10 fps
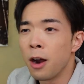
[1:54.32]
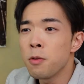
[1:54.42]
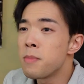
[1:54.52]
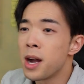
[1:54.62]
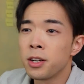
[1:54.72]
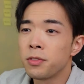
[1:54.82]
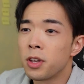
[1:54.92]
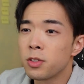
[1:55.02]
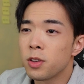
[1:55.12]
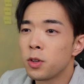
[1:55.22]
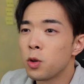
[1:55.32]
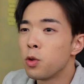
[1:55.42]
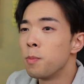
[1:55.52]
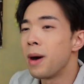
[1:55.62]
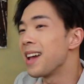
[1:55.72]
I don't mind if those of you
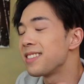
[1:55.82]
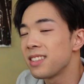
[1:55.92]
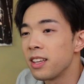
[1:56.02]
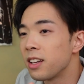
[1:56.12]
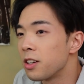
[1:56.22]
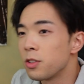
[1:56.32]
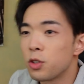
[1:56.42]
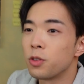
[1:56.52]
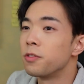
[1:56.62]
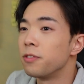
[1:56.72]
who buy sneakers to